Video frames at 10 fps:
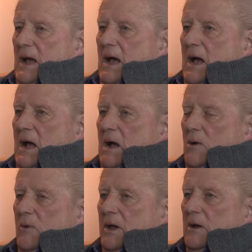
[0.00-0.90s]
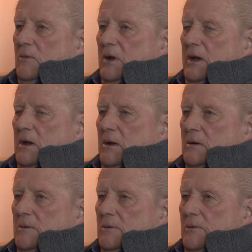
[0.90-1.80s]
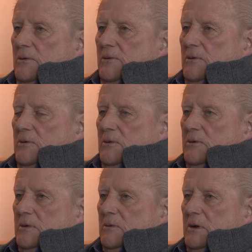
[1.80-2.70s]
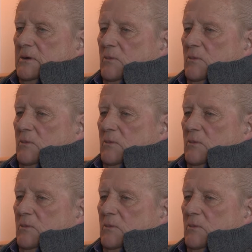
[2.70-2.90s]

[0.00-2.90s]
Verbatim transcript: Uh, we, we, we,